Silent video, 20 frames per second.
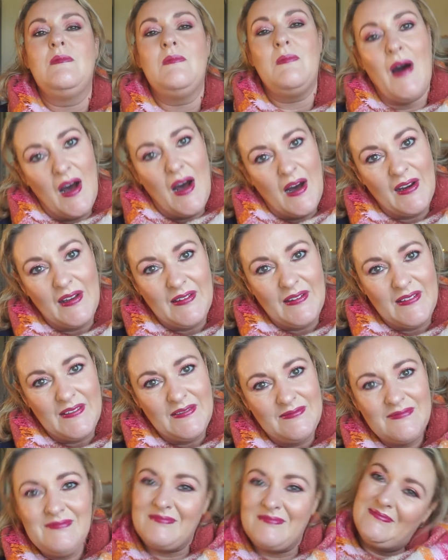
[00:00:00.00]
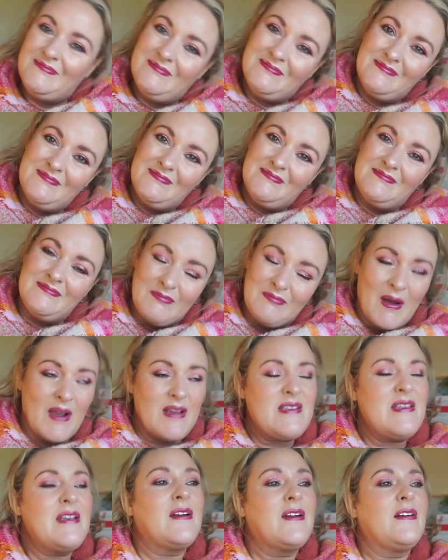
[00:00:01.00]
pollen. My
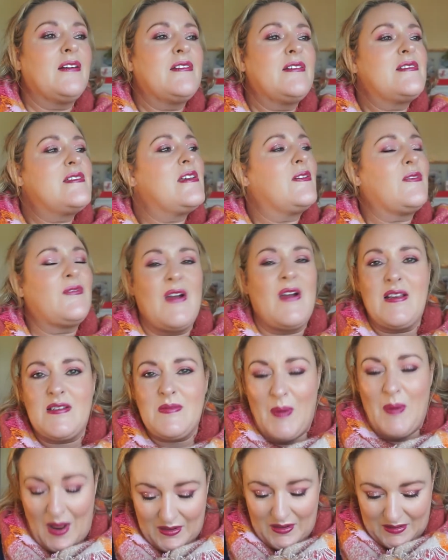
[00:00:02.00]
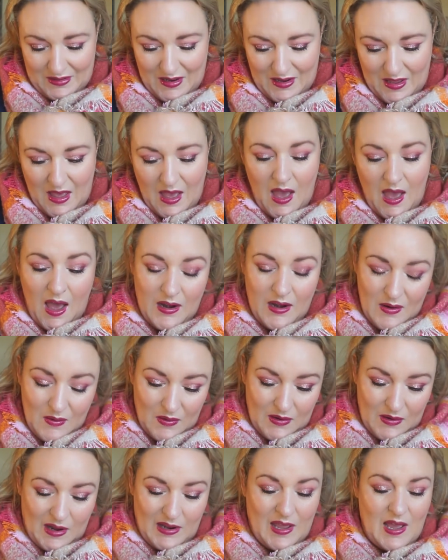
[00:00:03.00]
dear, dear friend pollen. And
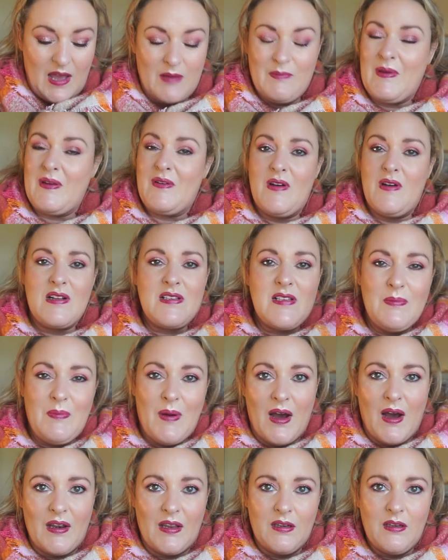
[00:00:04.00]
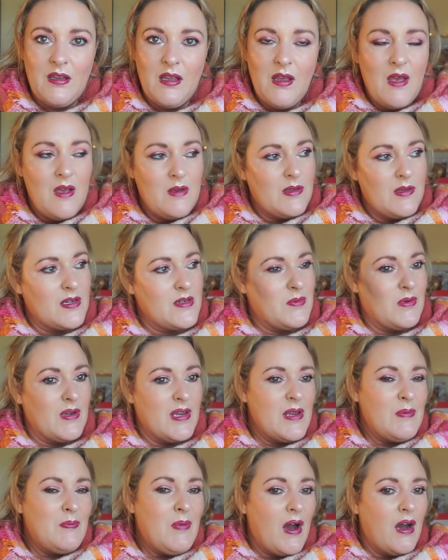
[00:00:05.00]
look, I can't be cross at pollen because we
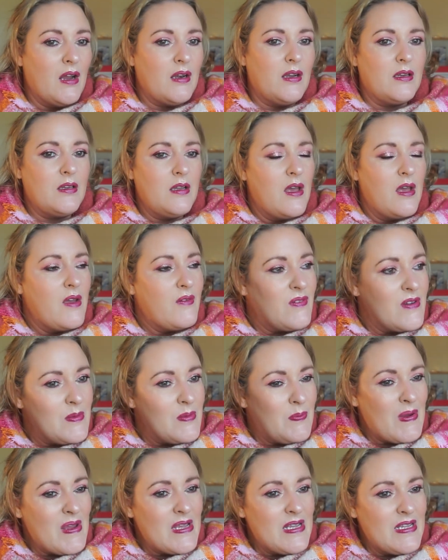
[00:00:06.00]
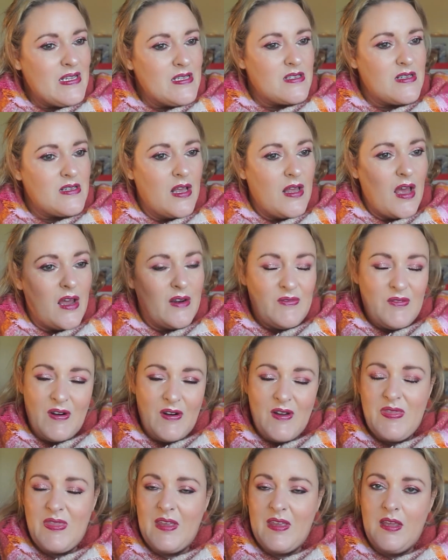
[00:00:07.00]
need pollen for the bees and
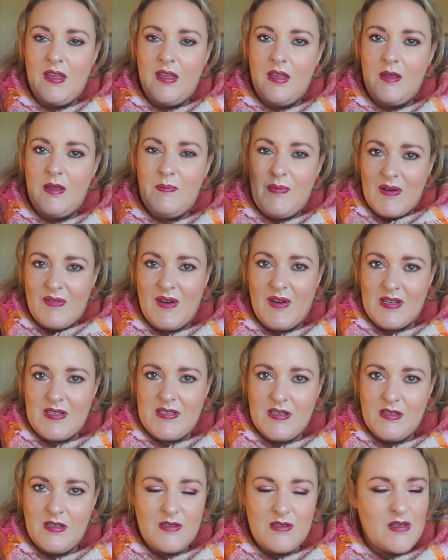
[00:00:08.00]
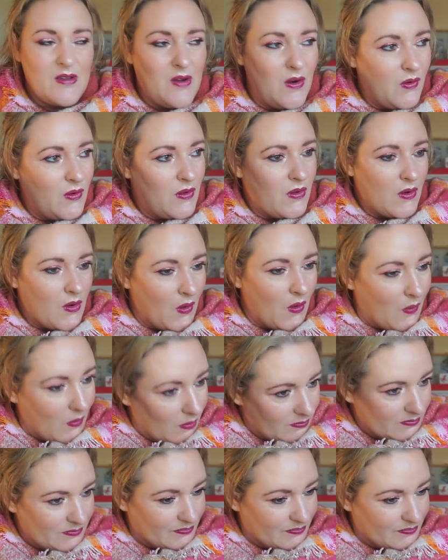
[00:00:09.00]
for the butterflies. So, you know,